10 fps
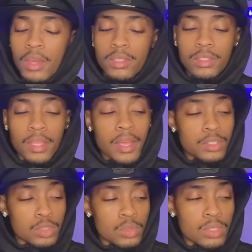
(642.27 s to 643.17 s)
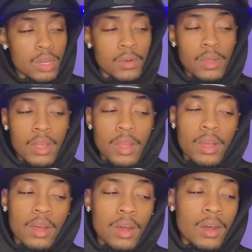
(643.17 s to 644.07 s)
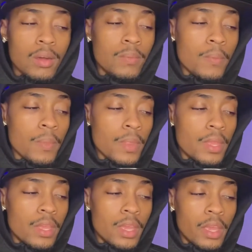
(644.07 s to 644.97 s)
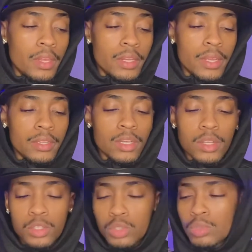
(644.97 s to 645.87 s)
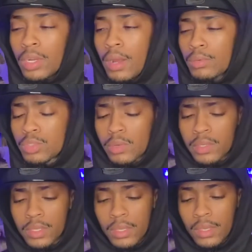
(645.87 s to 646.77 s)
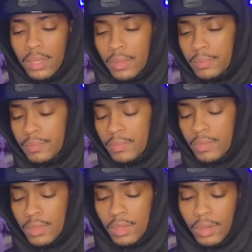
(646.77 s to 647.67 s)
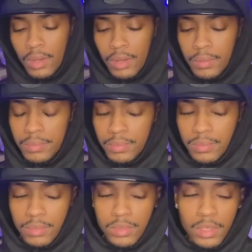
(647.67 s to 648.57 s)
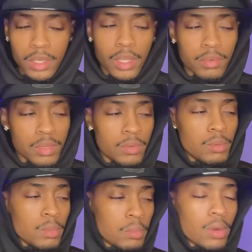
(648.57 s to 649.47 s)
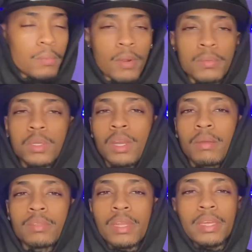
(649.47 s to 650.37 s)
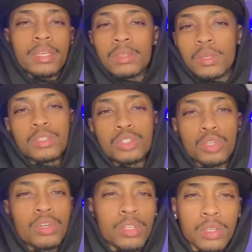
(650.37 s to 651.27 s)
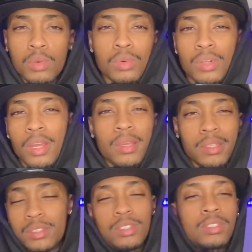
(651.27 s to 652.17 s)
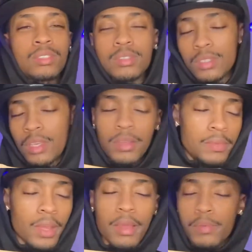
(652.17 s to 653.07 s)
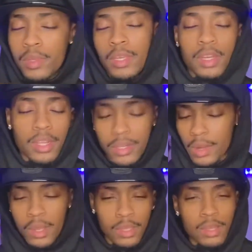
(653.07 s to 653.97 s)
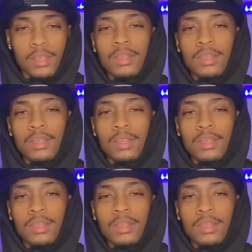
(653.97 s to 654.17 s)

they had sold out. And then the other shoe that I was trying to get, I can't really remember. I'm probably going to have to, like, either insert it or, like, just if I ever get it, then I get it.